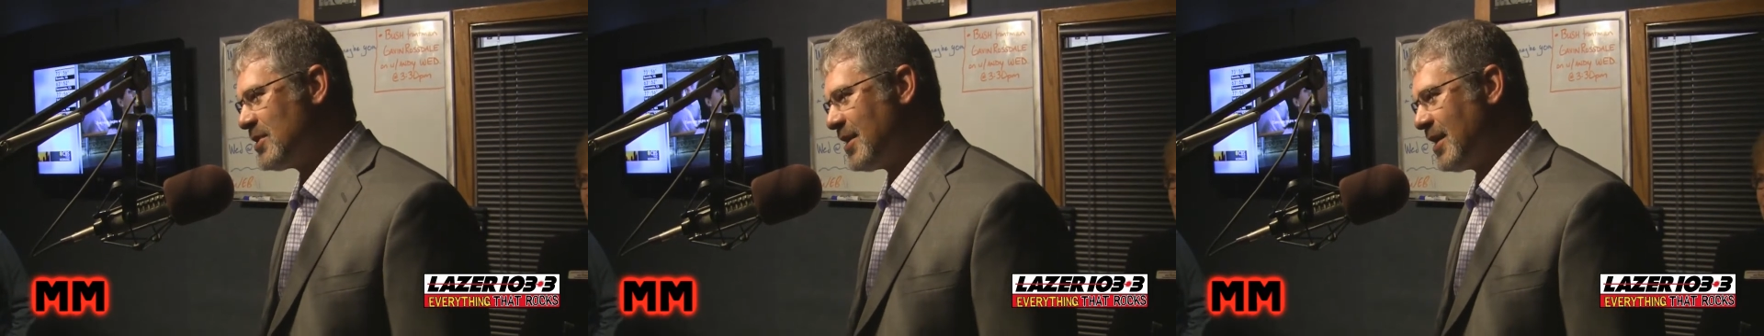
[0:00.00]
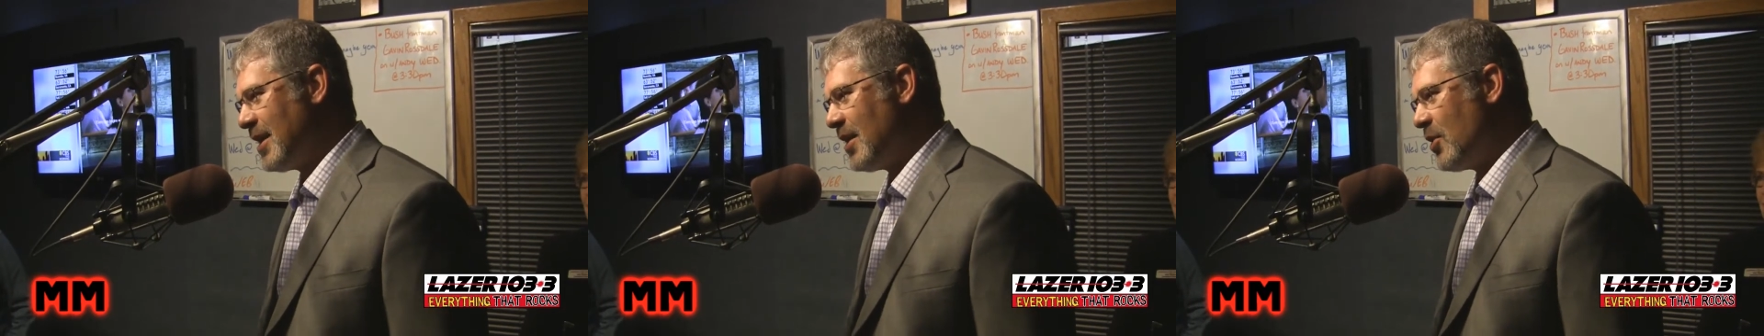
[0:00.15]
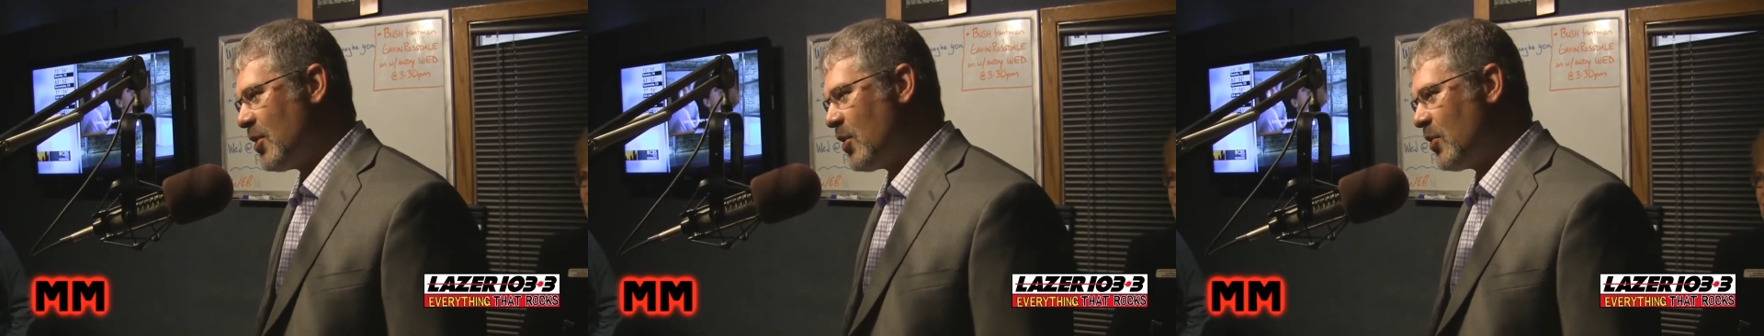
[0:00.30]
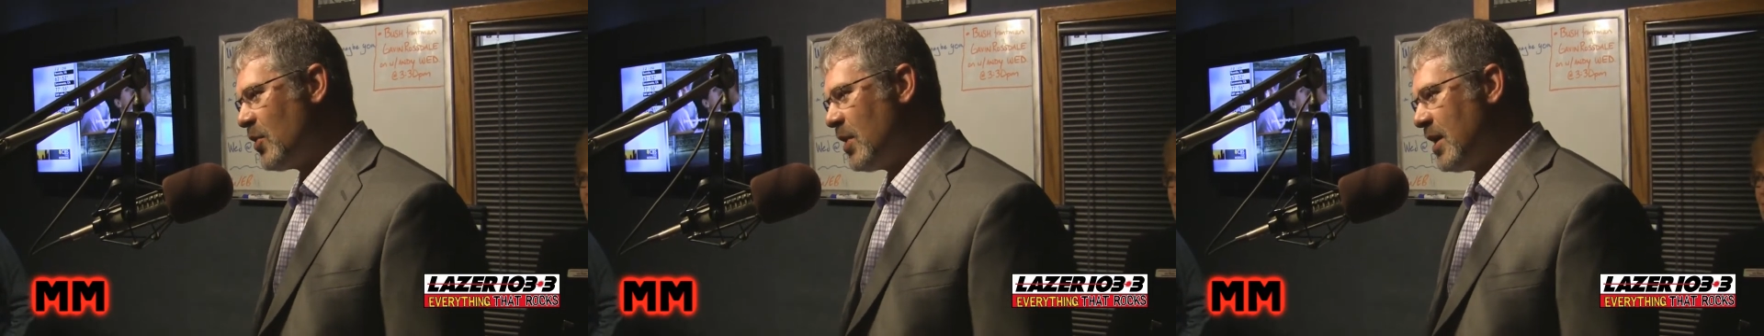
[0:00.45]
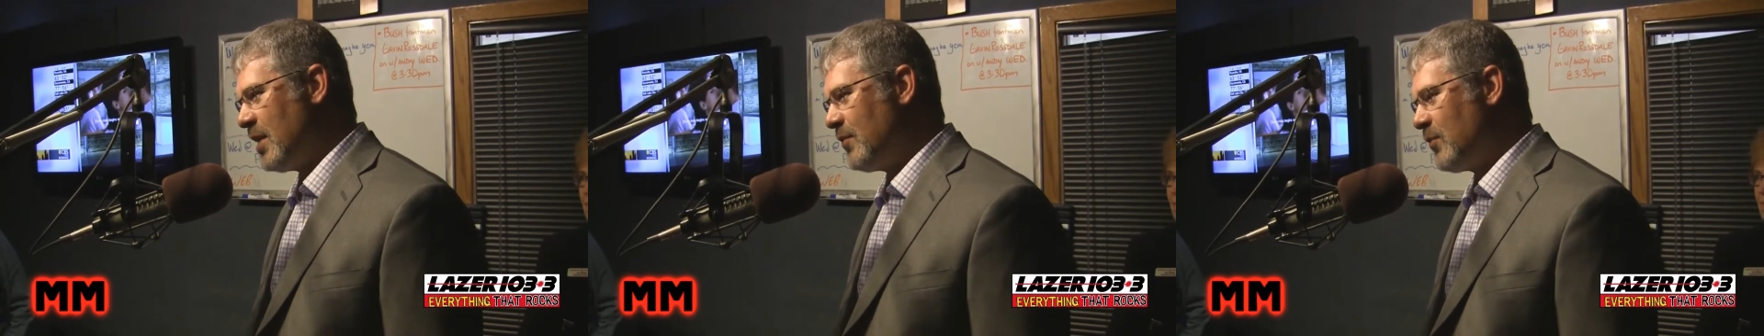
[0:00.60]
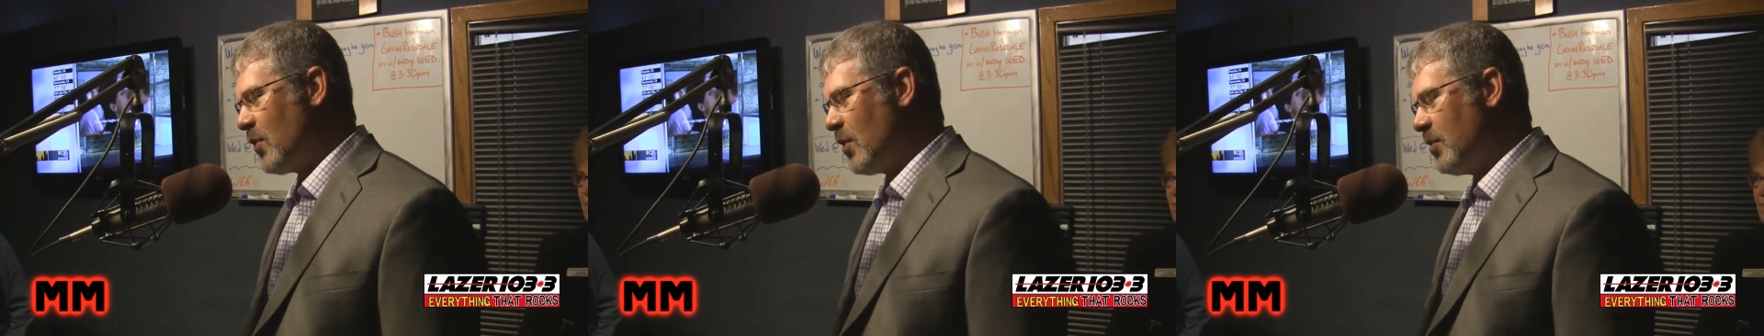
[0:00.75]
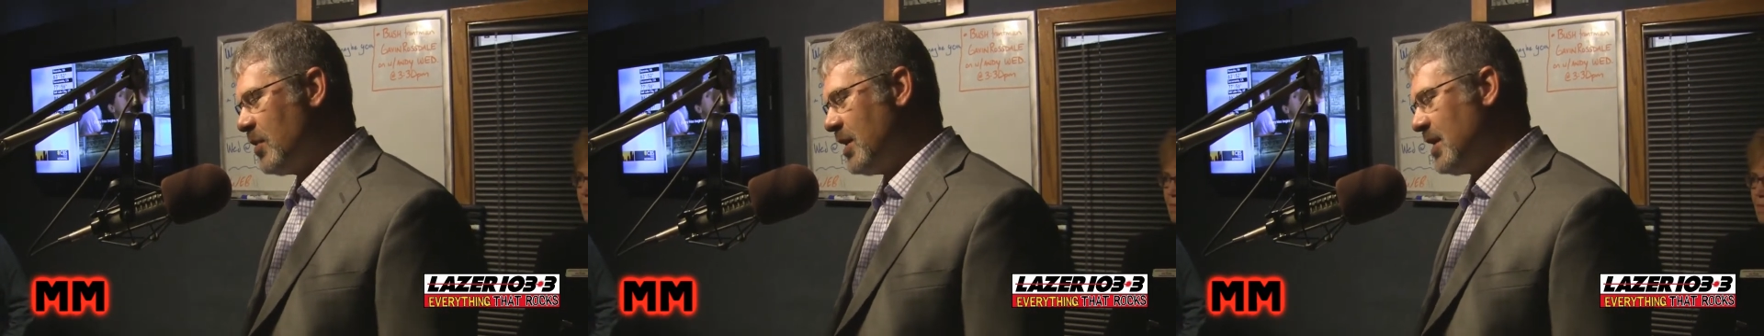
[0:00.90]
today already
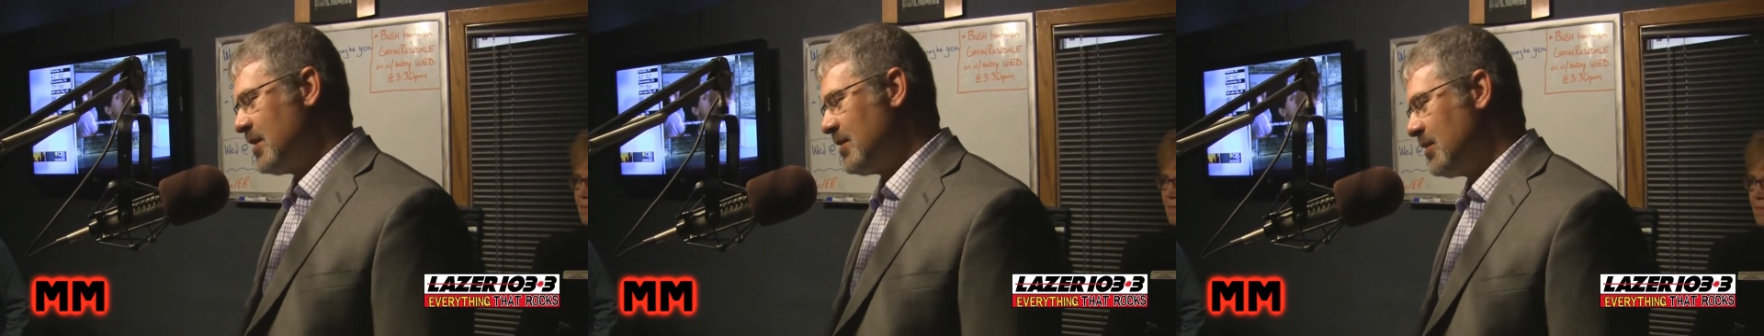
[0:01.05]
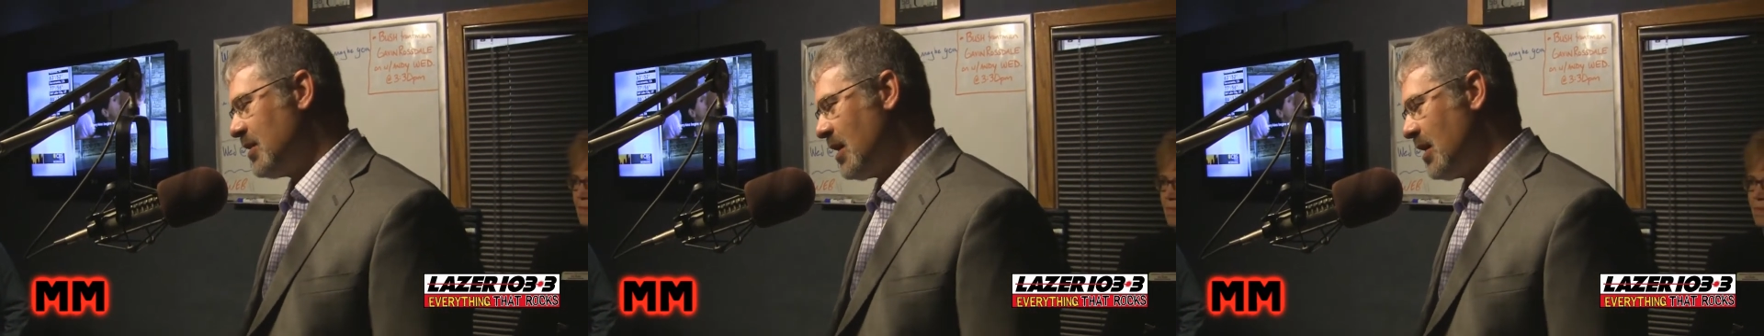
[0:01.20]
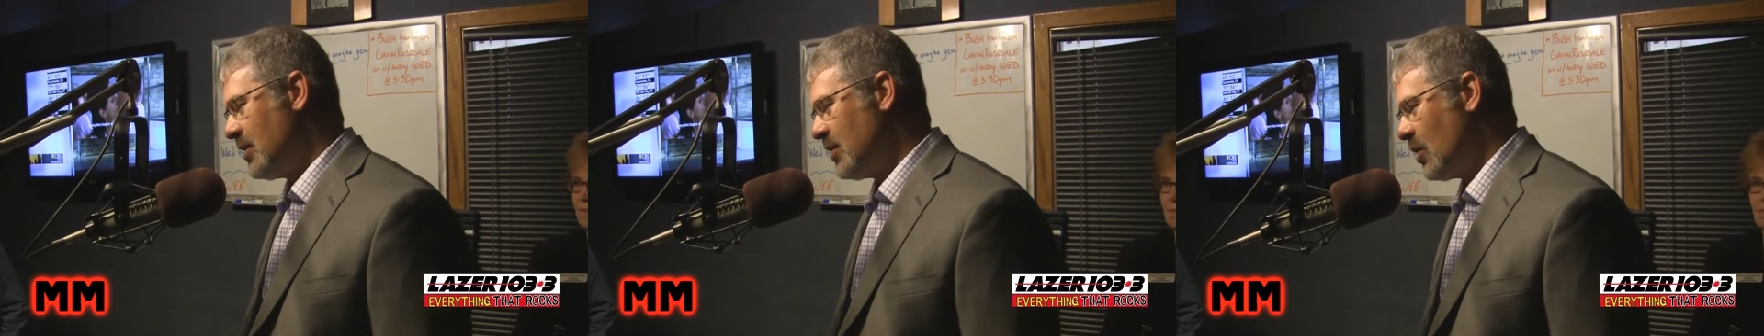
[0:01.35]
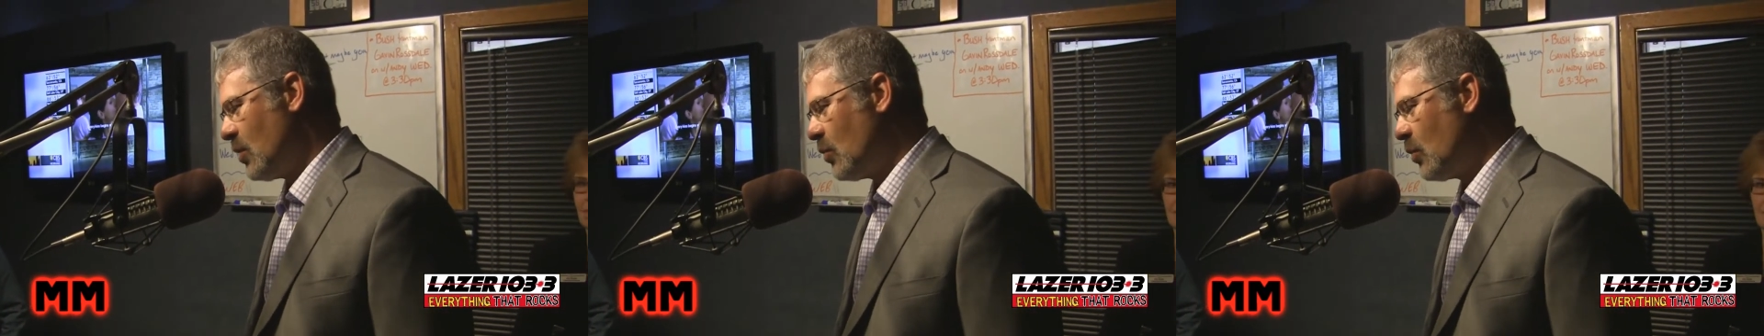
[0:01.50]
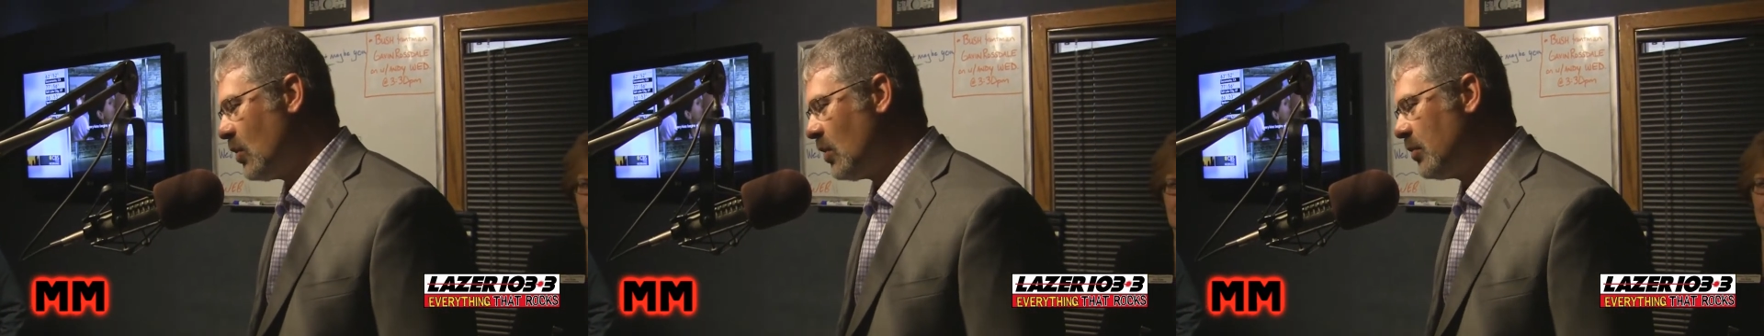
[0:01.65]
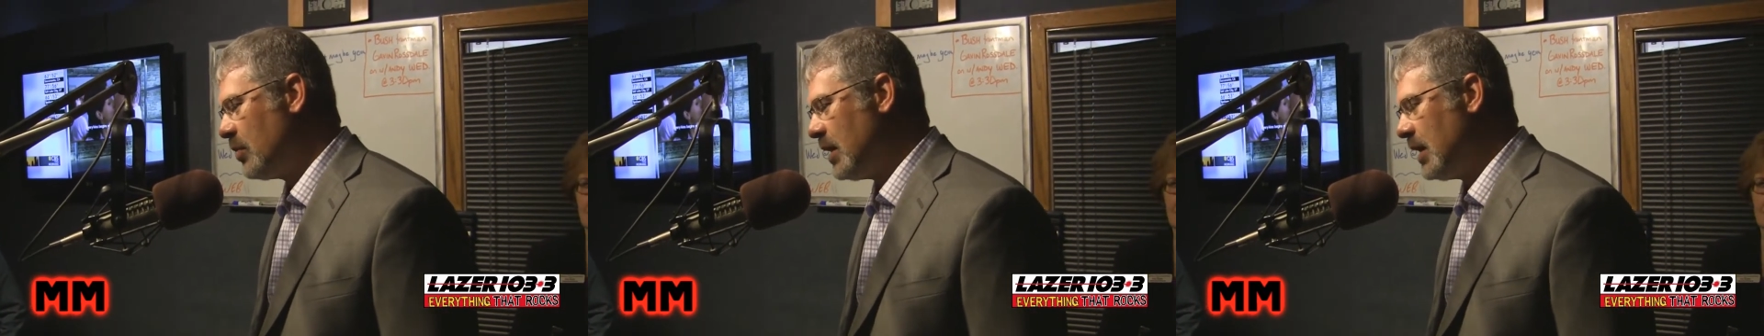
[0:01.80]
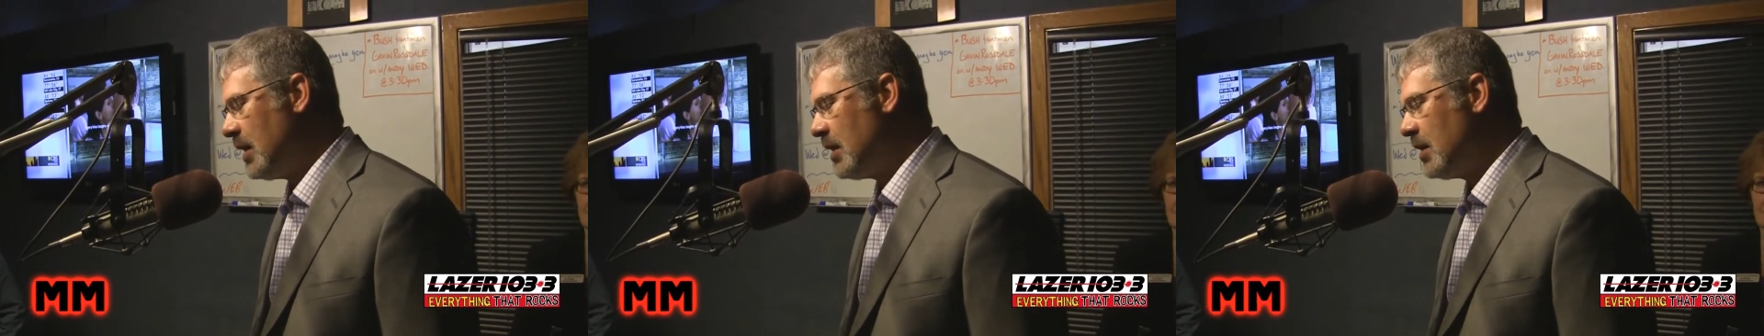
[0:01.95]
for me, and there
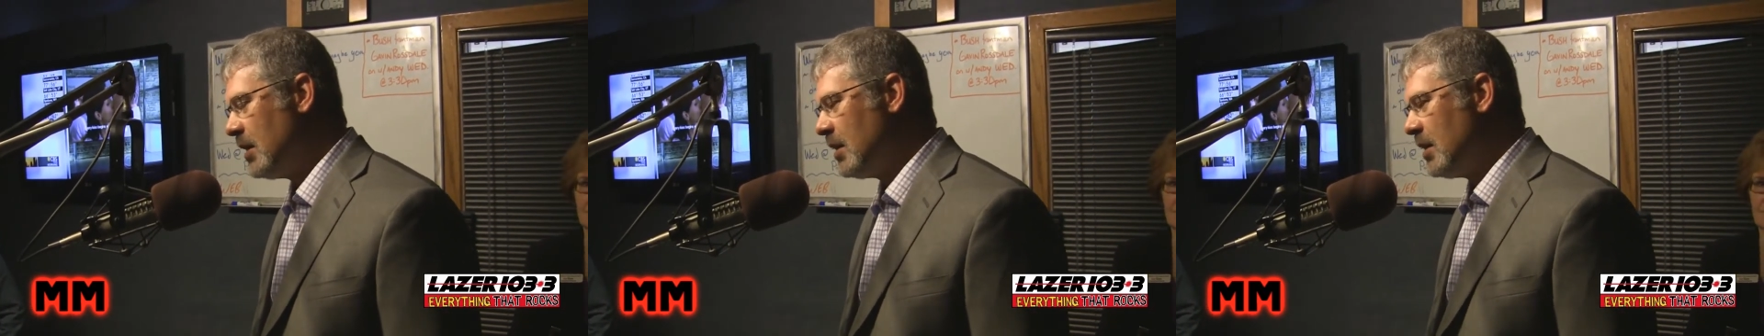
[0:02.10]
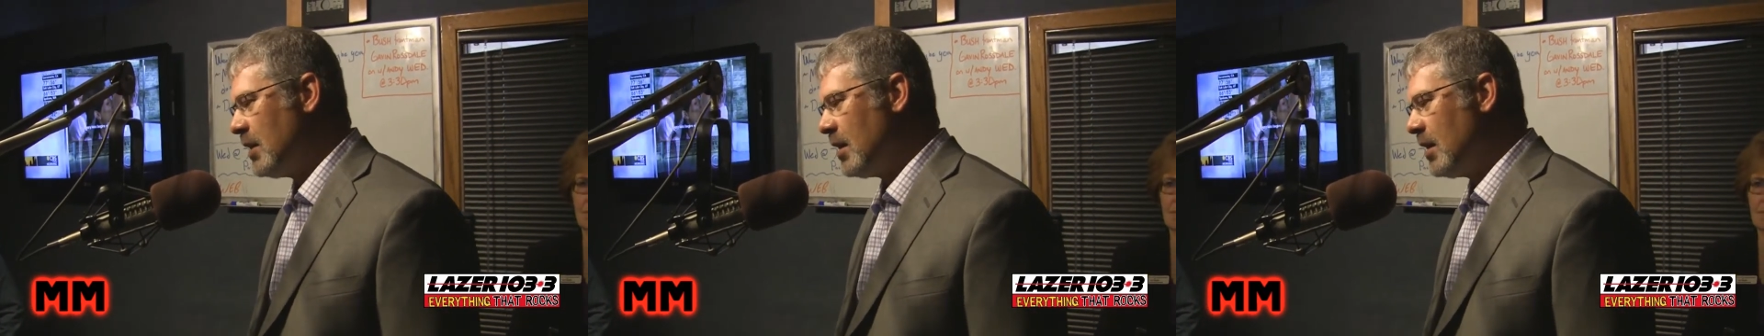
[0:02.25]
will be